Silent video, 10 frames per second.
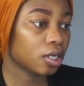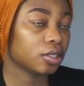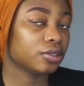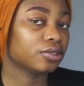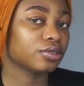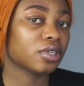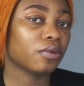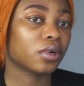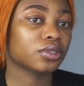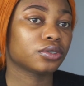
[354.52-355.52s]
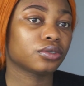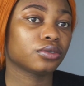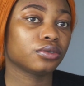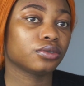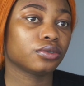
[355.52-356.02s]
You do not want
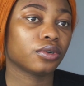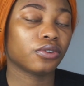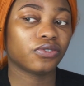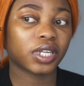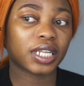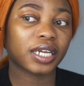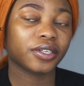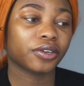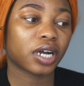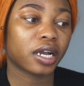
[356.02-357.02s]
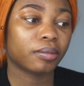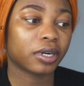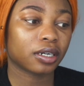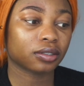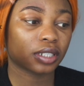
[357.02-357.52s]
to overline your
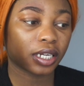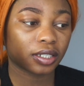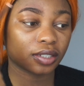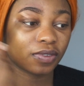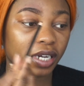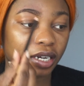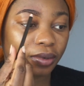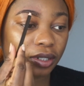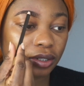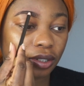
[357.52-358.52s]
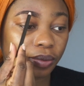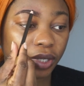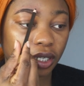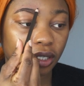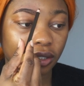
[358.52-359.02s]
eyebrows. Like if your eyebrows stop
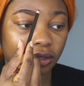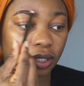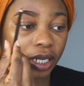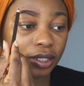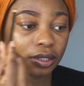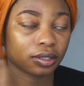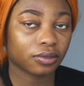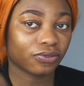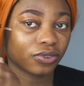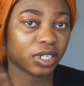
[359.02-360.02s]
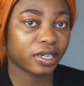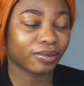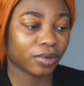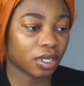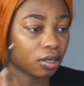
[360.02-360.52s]
here, you line it further
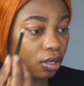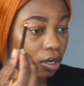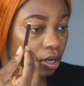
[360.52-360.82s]
away,